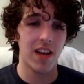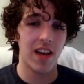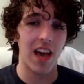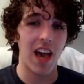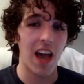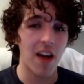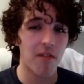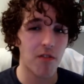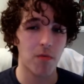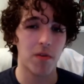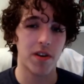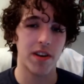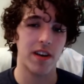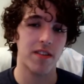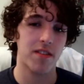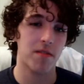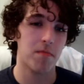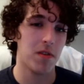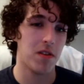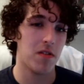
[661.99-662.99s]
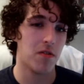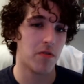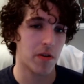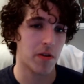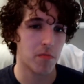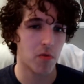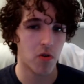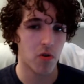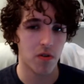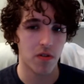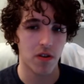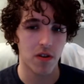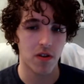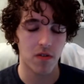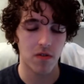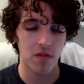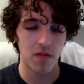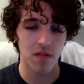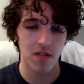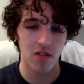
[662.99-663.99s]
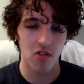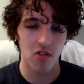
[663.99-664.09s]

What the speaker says: Everyone has to be doing more, though.